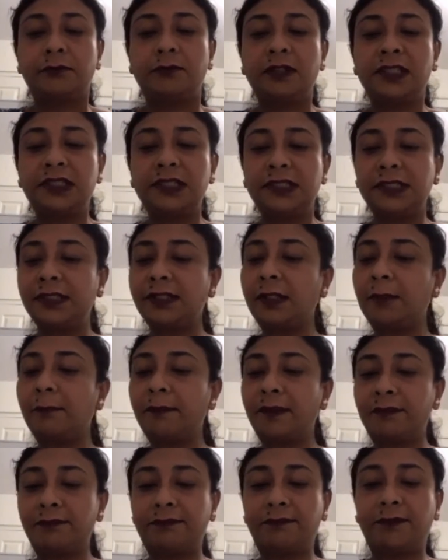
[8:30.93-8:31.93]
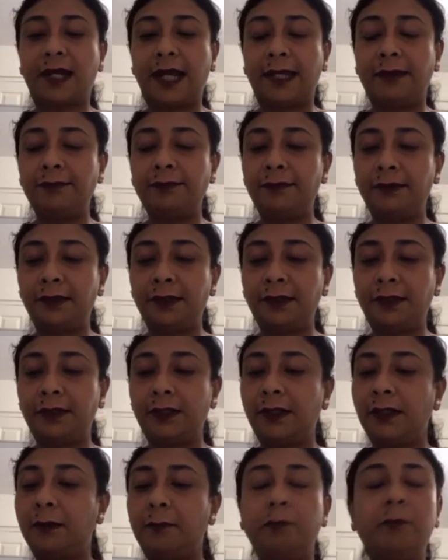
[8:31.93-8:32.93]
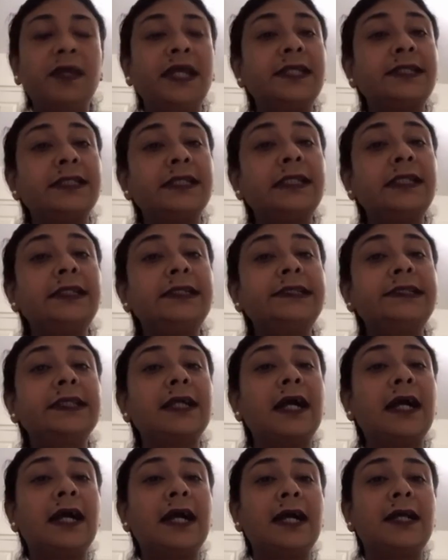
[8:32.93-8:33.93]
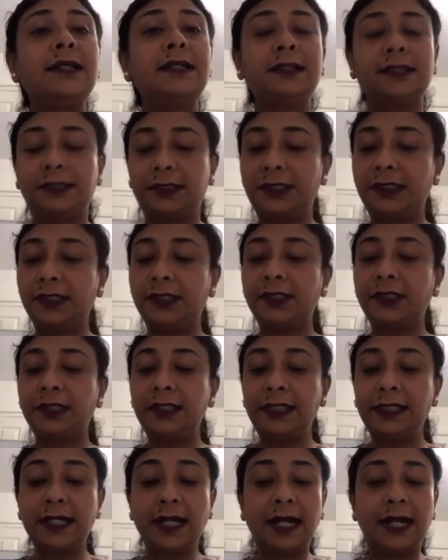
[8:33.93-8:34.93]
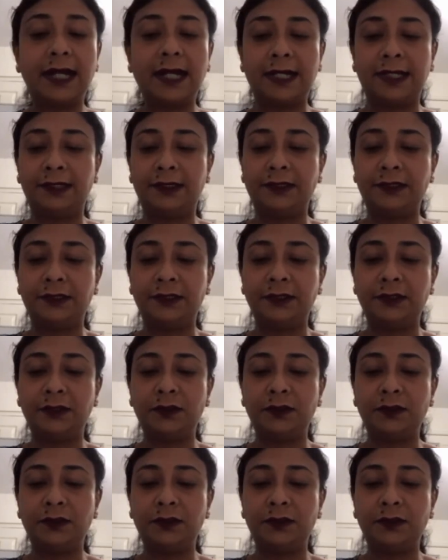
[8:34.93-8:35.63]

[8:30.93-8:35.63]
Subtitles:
Question number 5. Metals are generally hard.